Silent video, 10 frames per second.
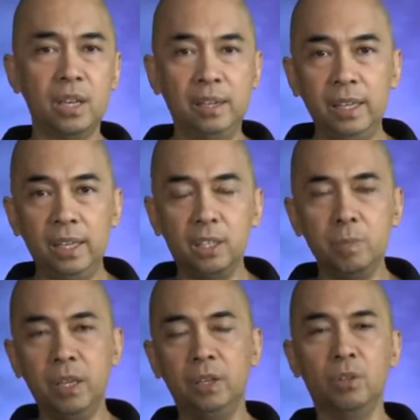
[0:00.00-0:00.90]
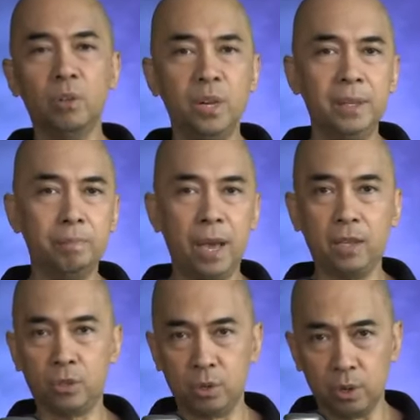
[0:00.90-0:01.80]
He leads me into green
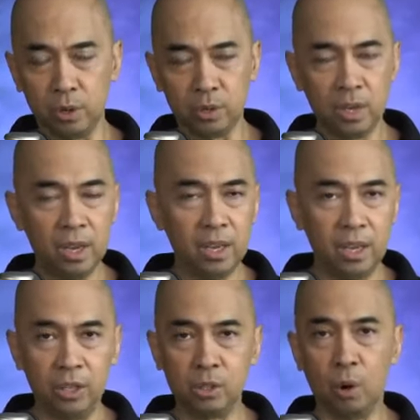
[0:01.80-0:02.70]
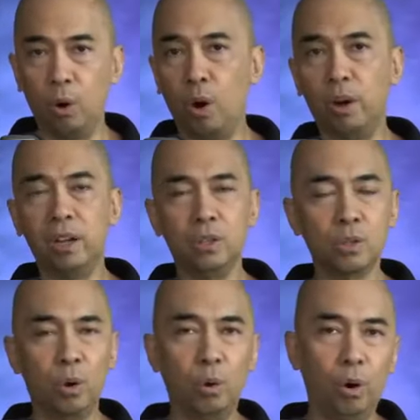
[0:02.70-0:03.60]
pastures, and so on and
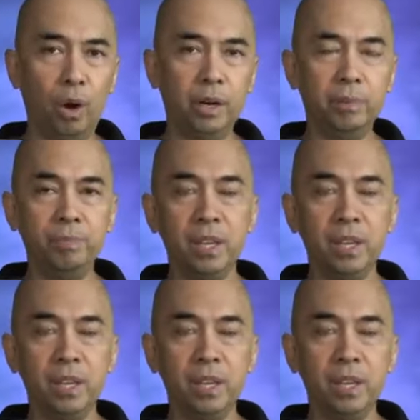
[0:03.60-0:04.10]
so on.